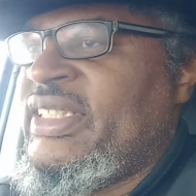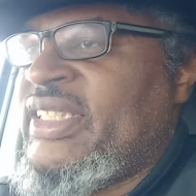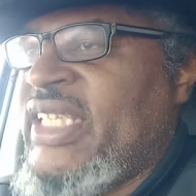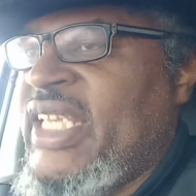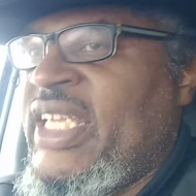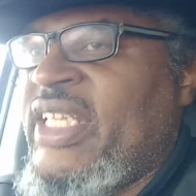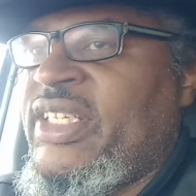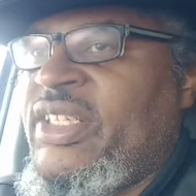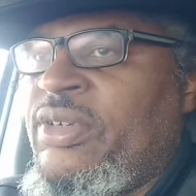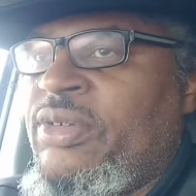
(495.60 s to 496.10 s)

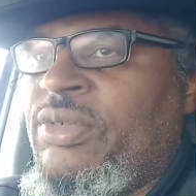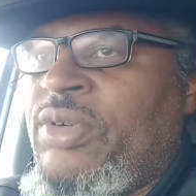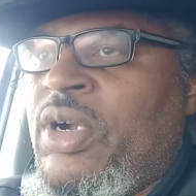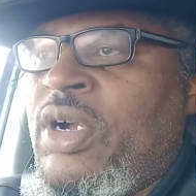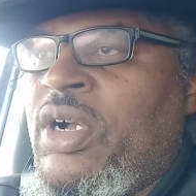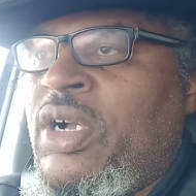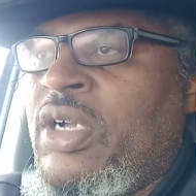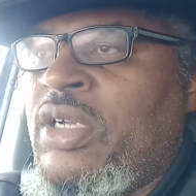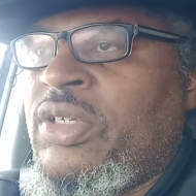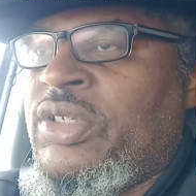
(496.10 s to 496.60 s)
said the
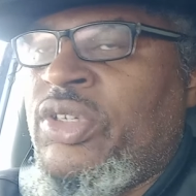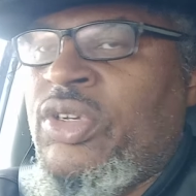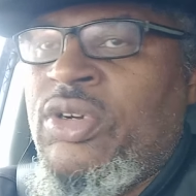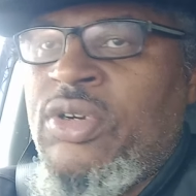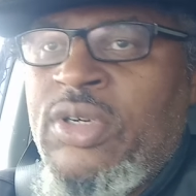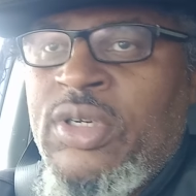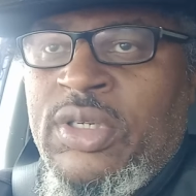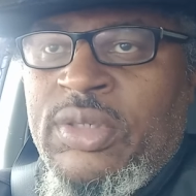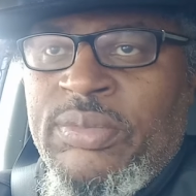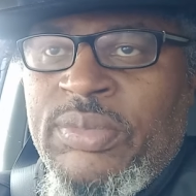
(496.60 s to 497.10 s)
wrong
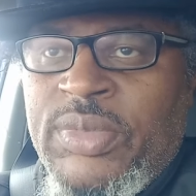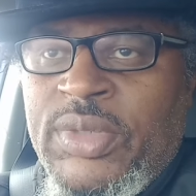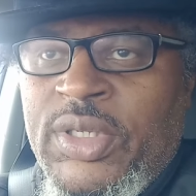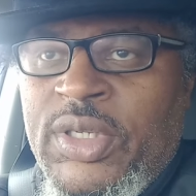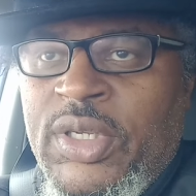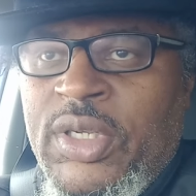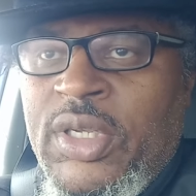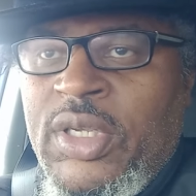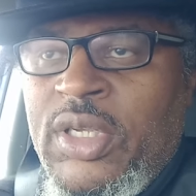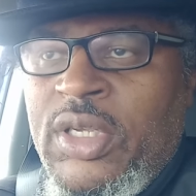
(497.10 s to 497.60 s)
dorm
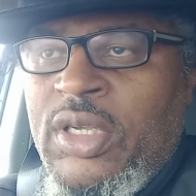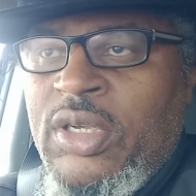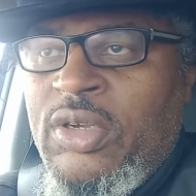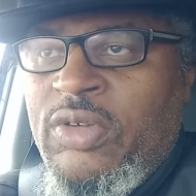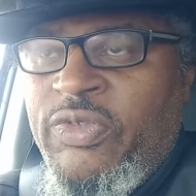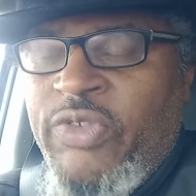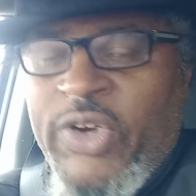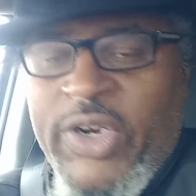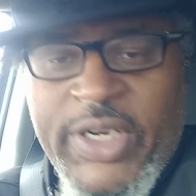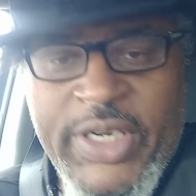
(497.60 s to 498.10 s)

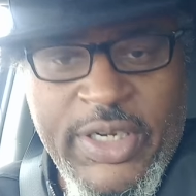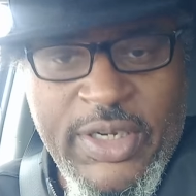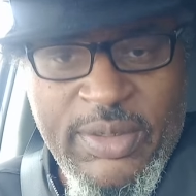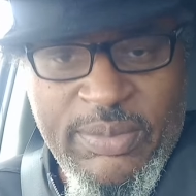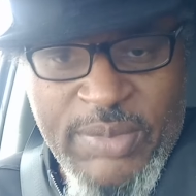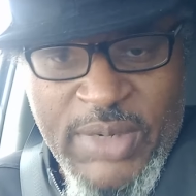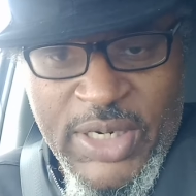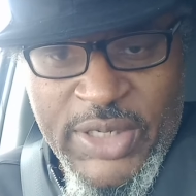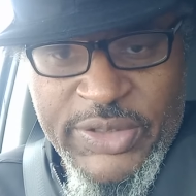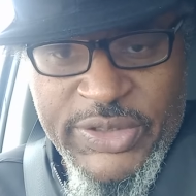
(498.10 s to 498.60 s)
for the
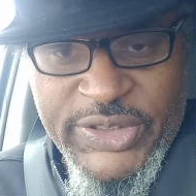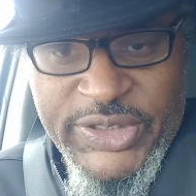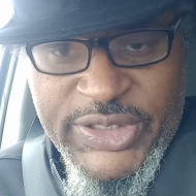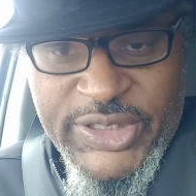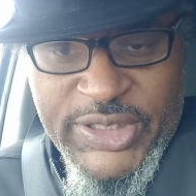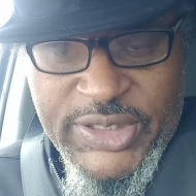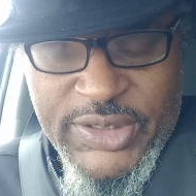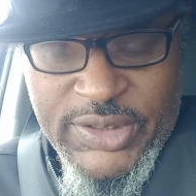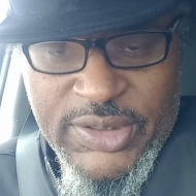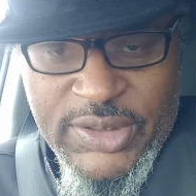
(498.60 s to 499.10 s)

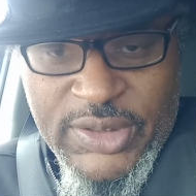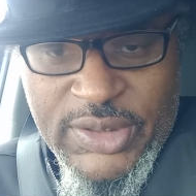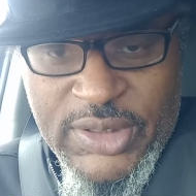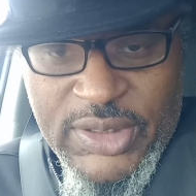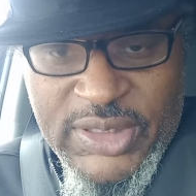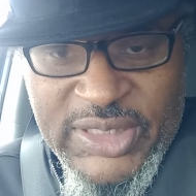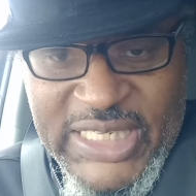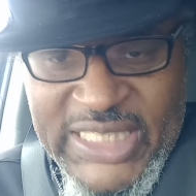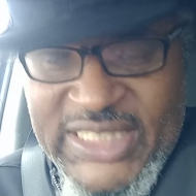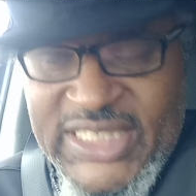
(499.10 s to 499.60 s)
emergency.
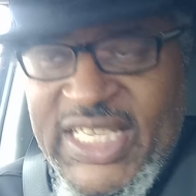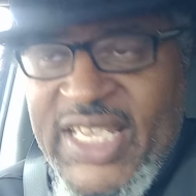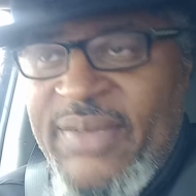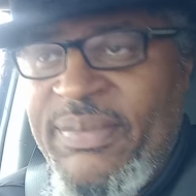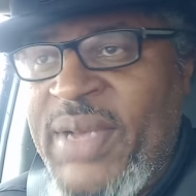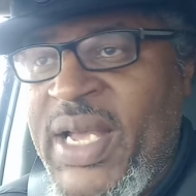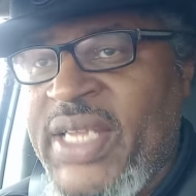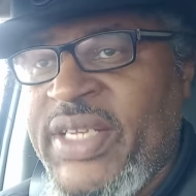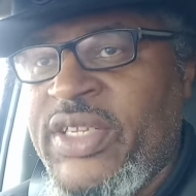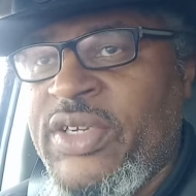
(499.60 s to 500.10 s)
They said
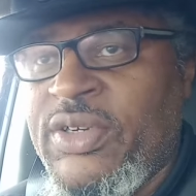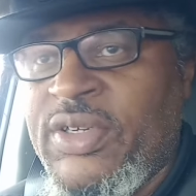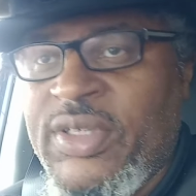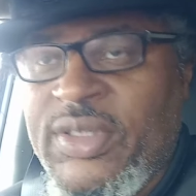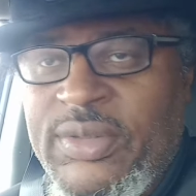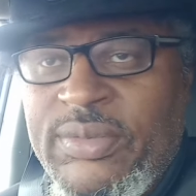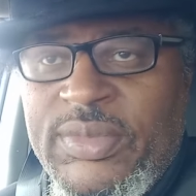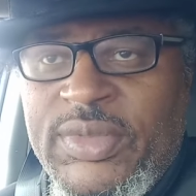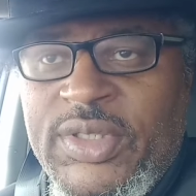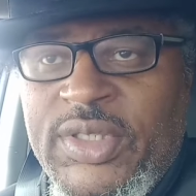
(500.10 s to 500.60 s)
my
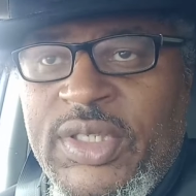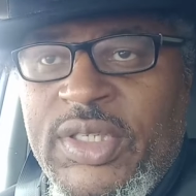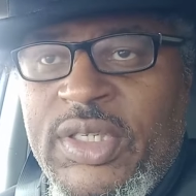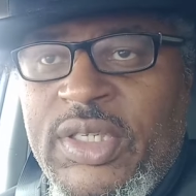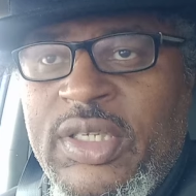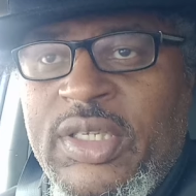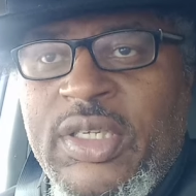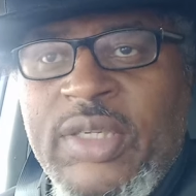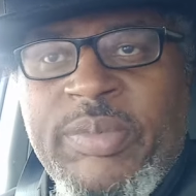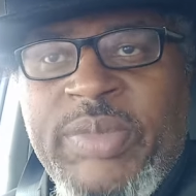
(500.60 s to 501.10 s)
dorm.
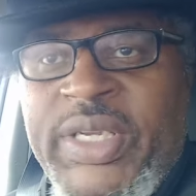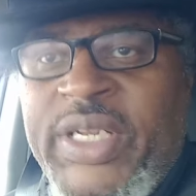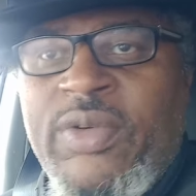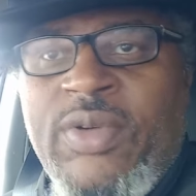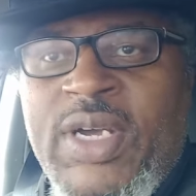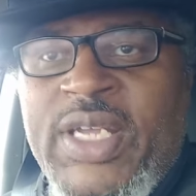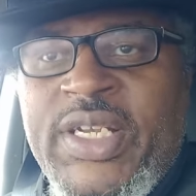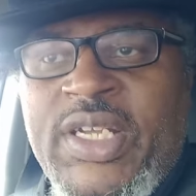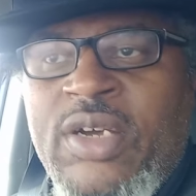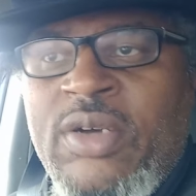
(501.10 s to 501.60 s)
But it
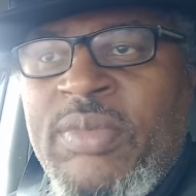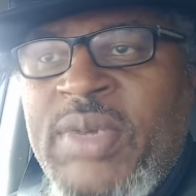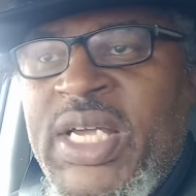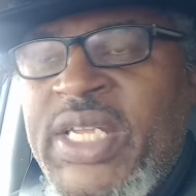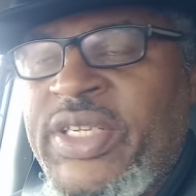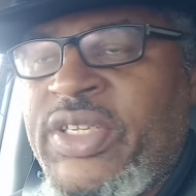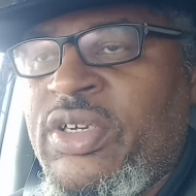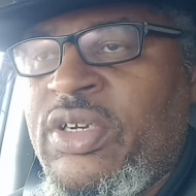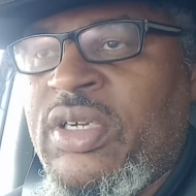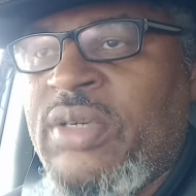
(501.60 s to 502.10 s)
wasn't on
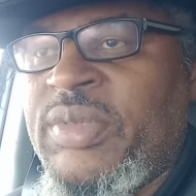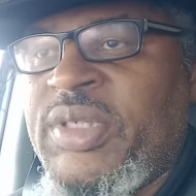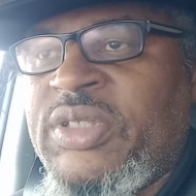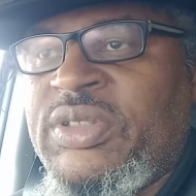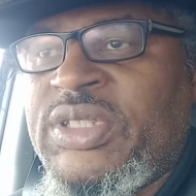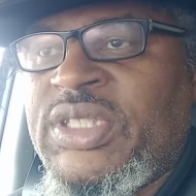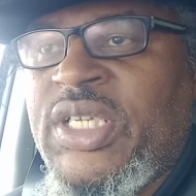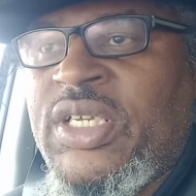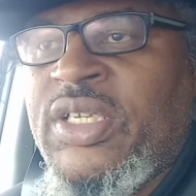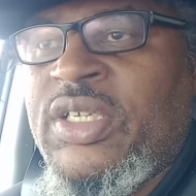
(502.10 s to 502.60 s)
my dorm. It
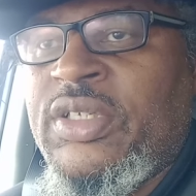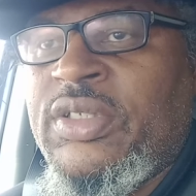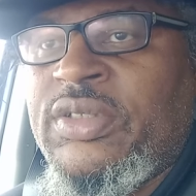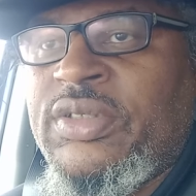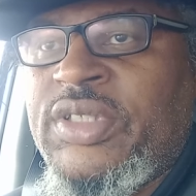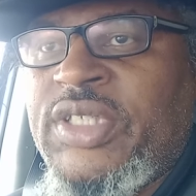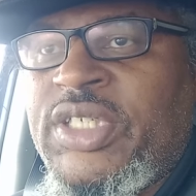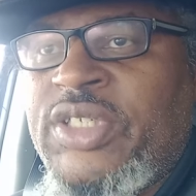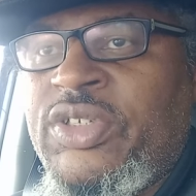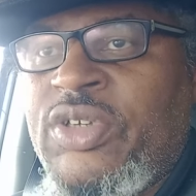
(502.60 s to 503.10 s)
was
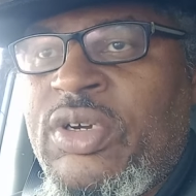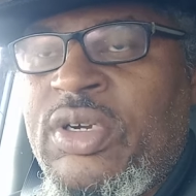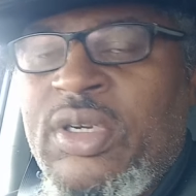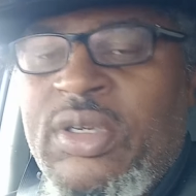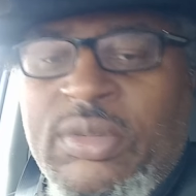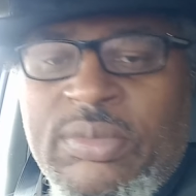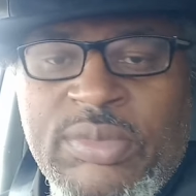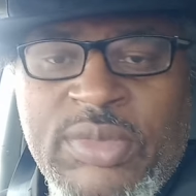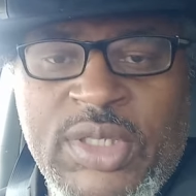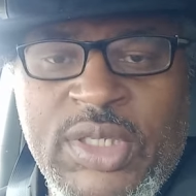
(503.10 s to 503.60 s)
on the
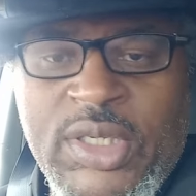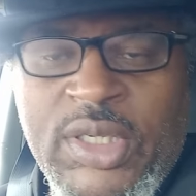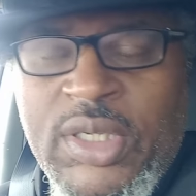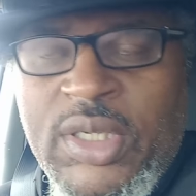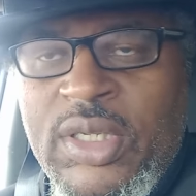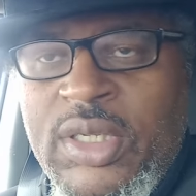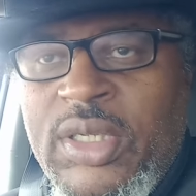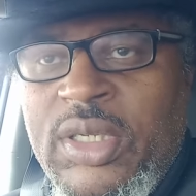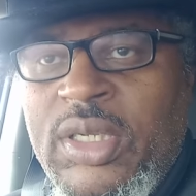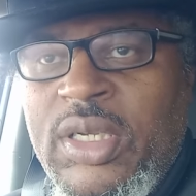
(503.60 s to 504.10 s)
dorm
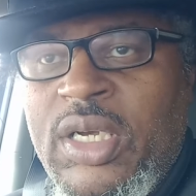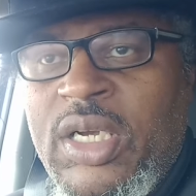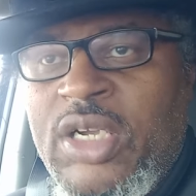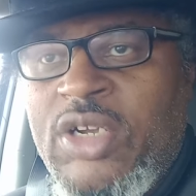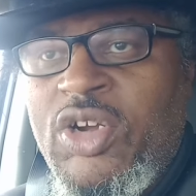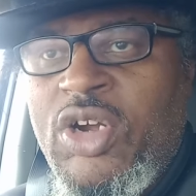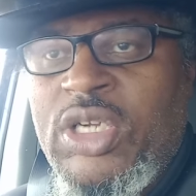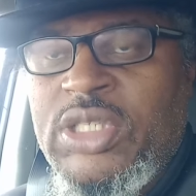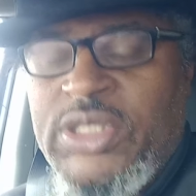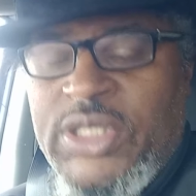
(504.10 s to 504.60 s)

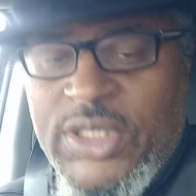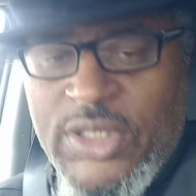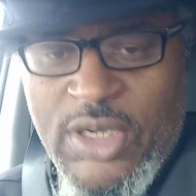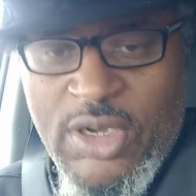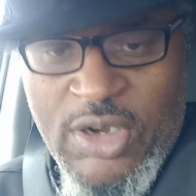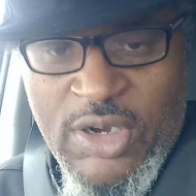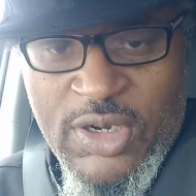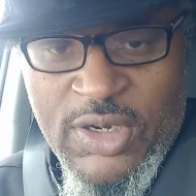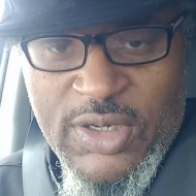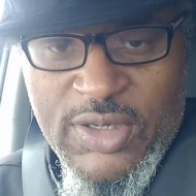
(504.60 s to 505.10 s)
across the
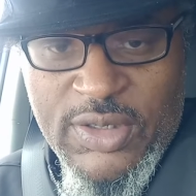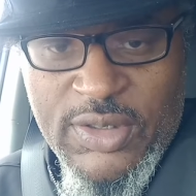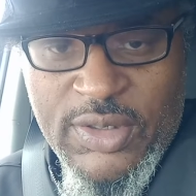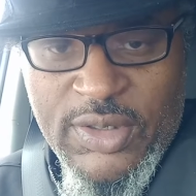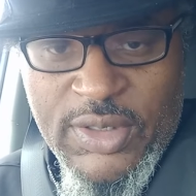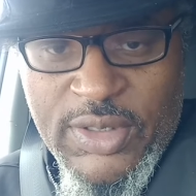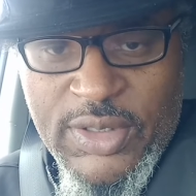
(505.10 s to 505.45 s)
hall.